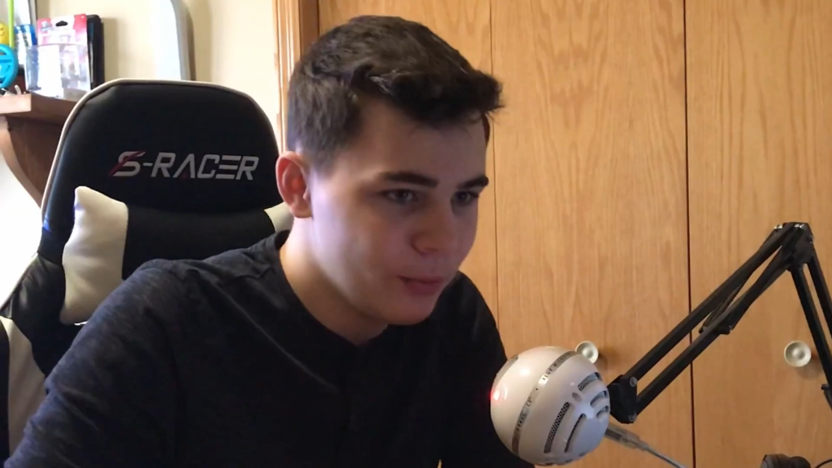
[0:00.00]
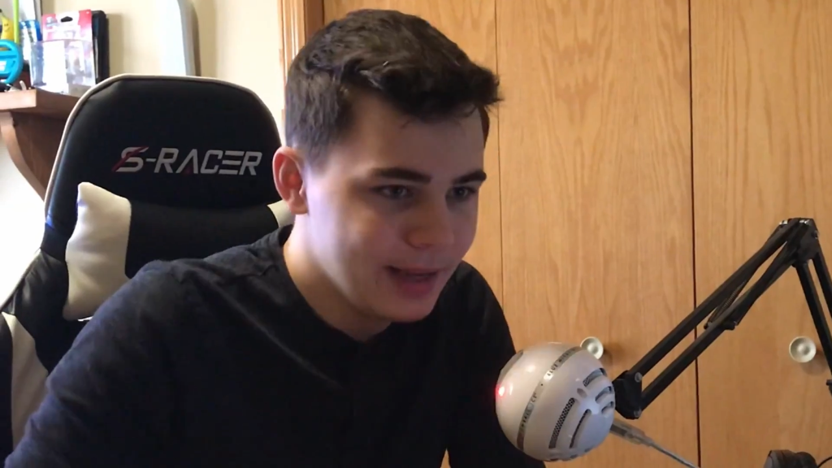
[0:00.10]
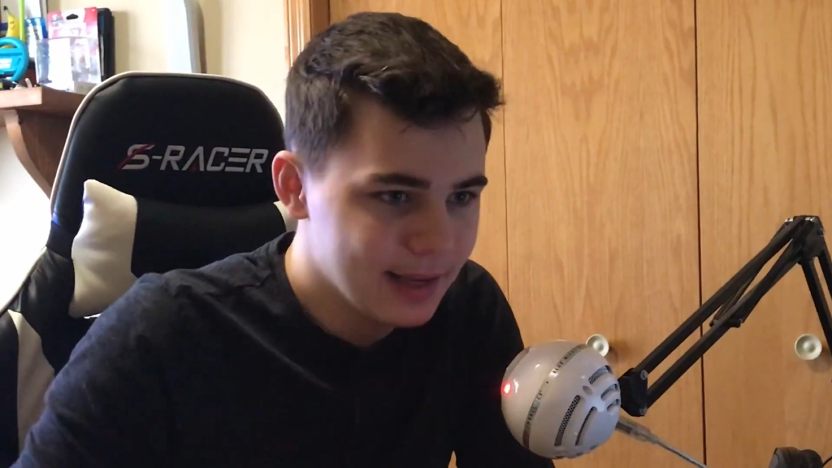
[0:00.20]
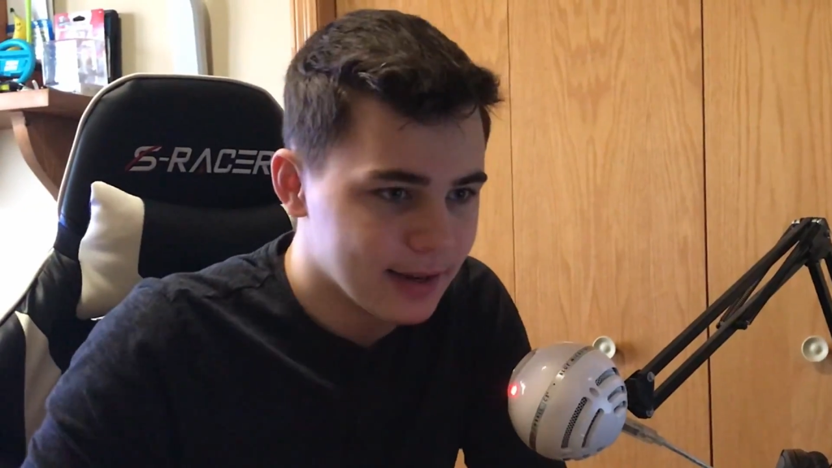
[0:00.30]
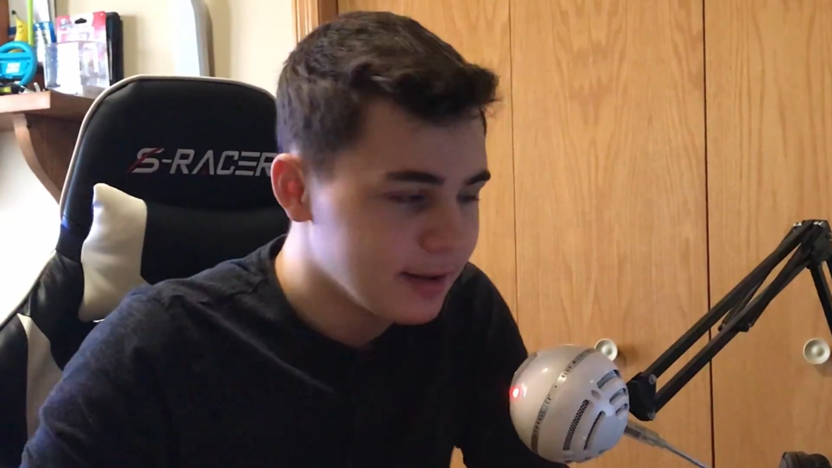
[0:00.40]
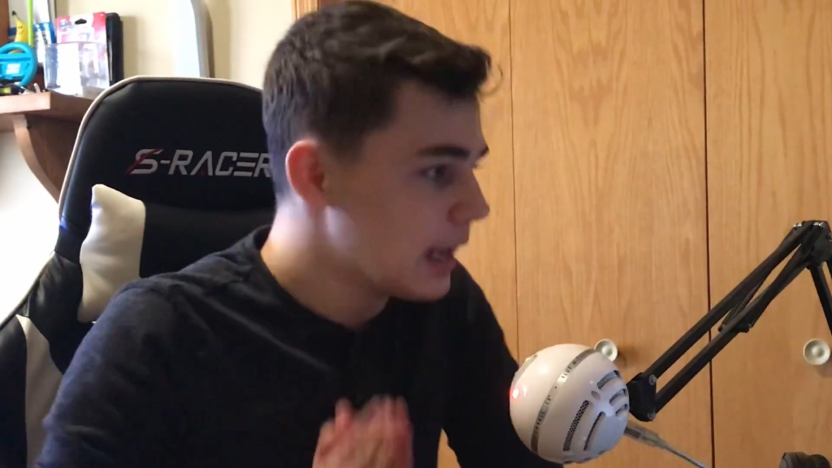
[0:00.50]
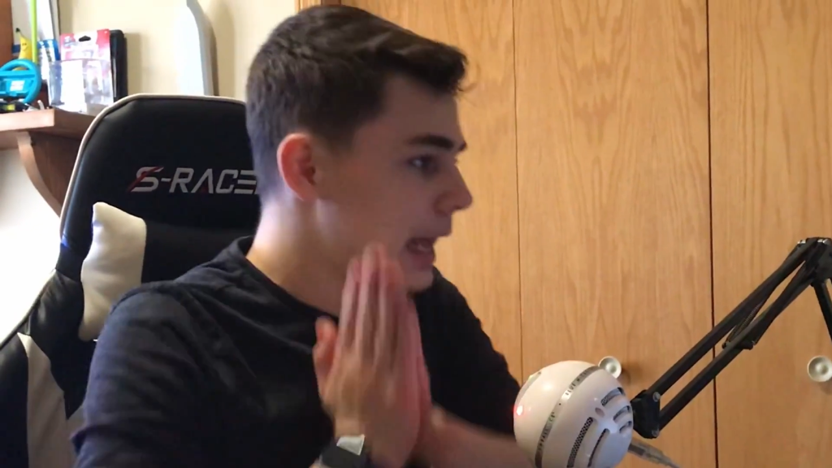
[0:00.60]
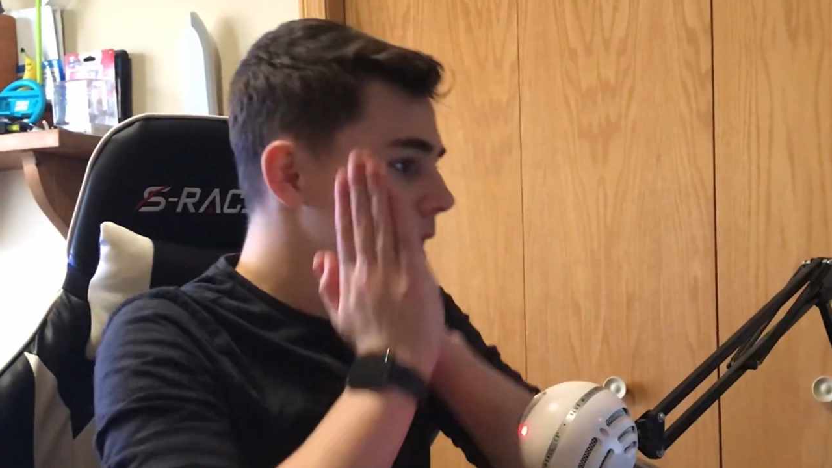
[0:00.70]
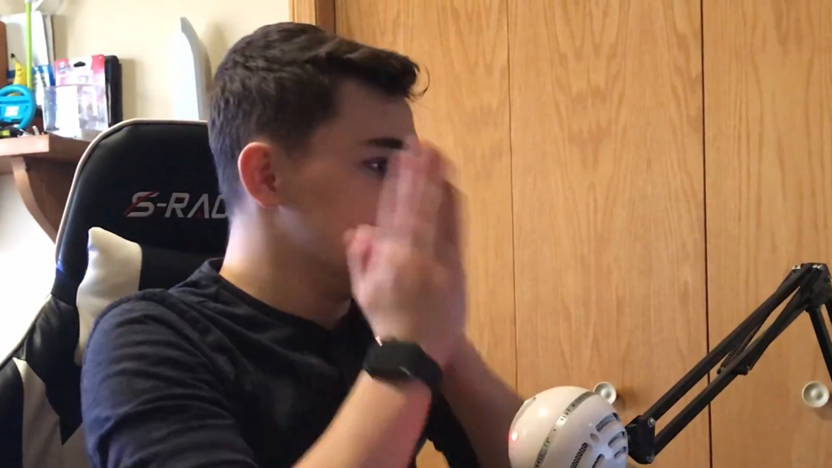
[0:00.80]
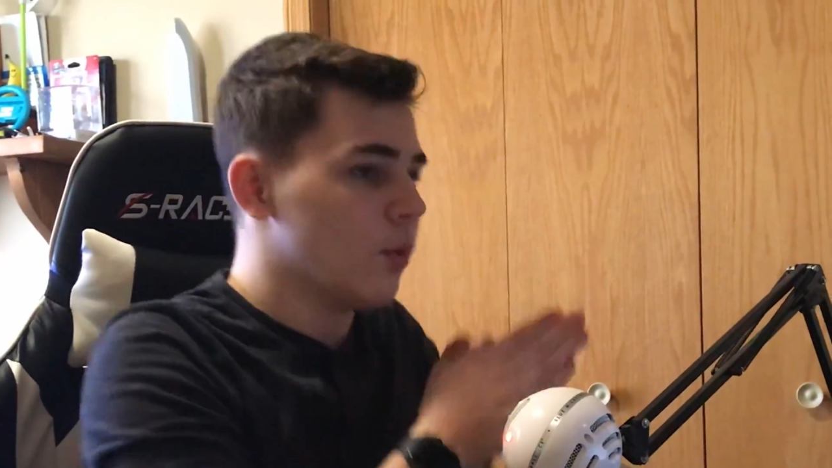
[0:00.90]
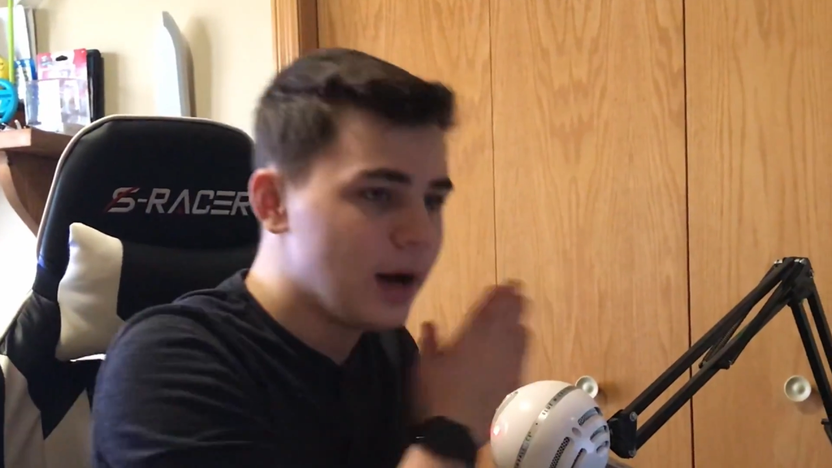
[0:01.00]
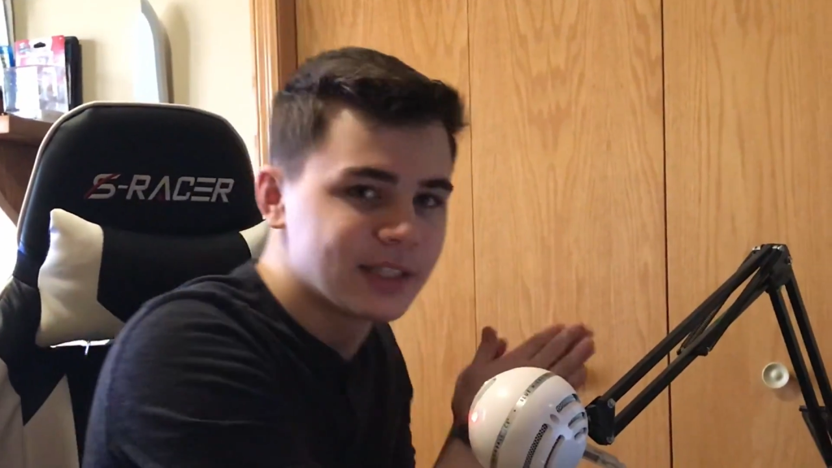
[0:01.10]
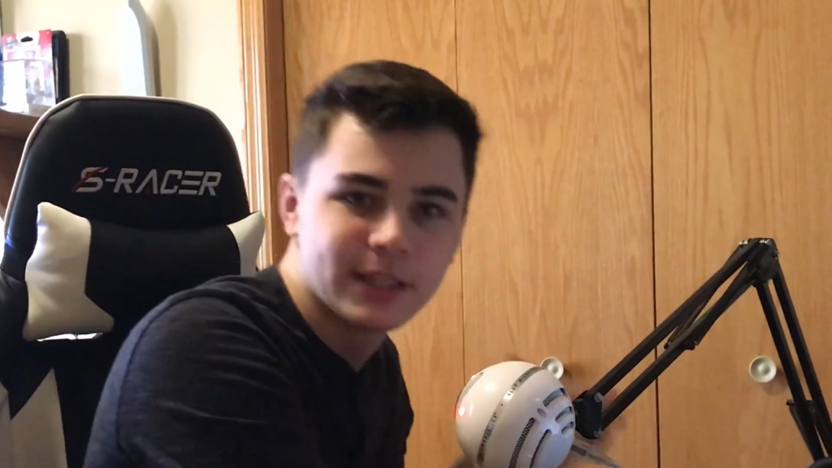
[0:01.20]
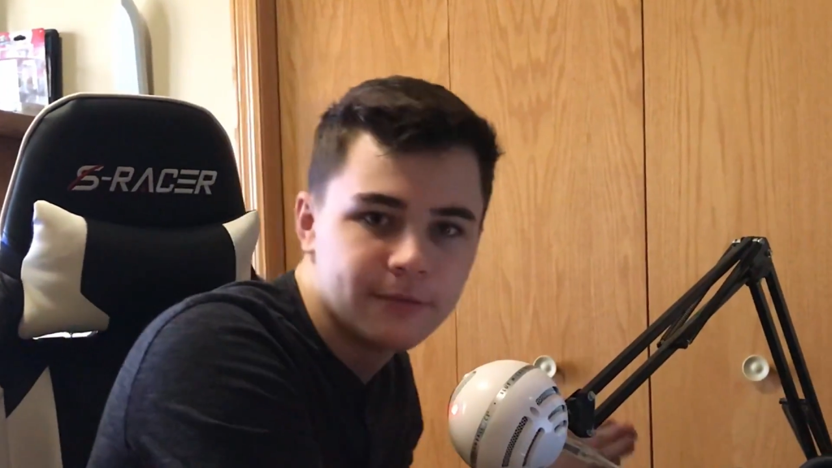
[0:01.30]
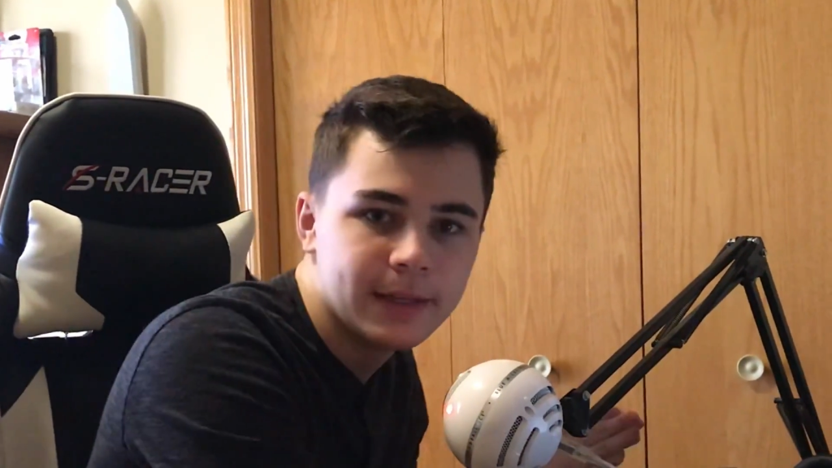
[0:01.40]
We get it. You
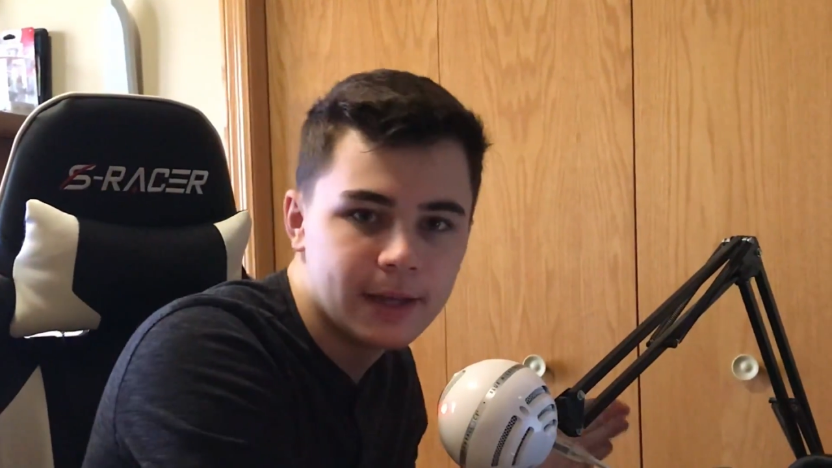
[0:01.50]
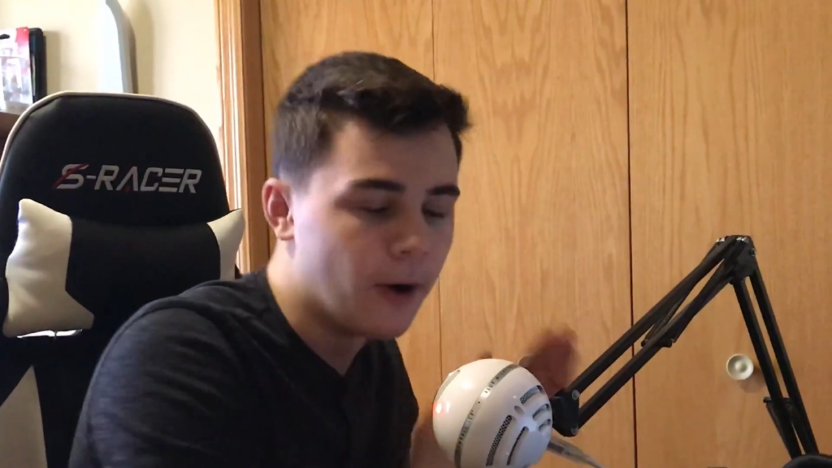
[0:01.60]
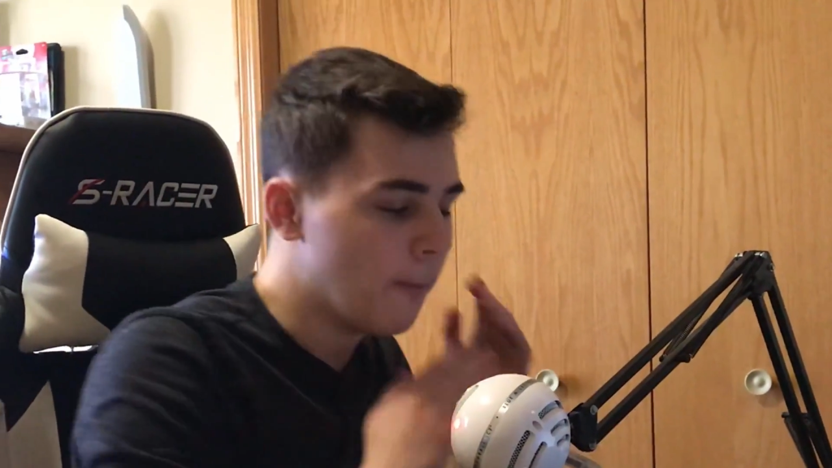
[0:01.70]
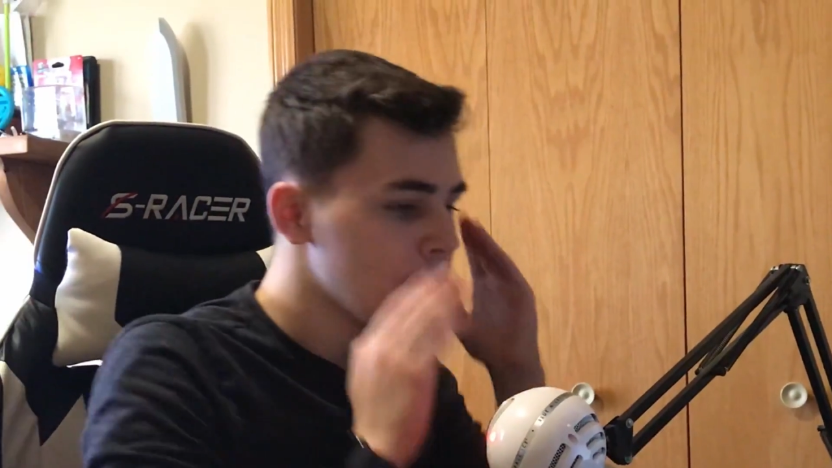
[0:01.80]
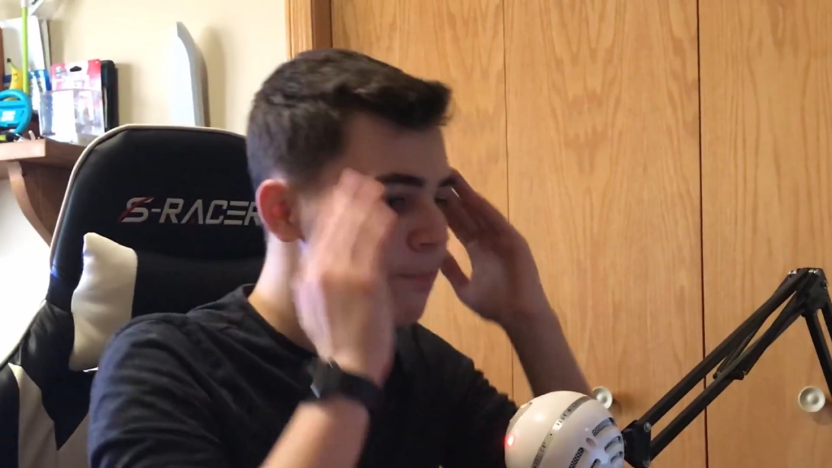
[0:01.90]
watch the video.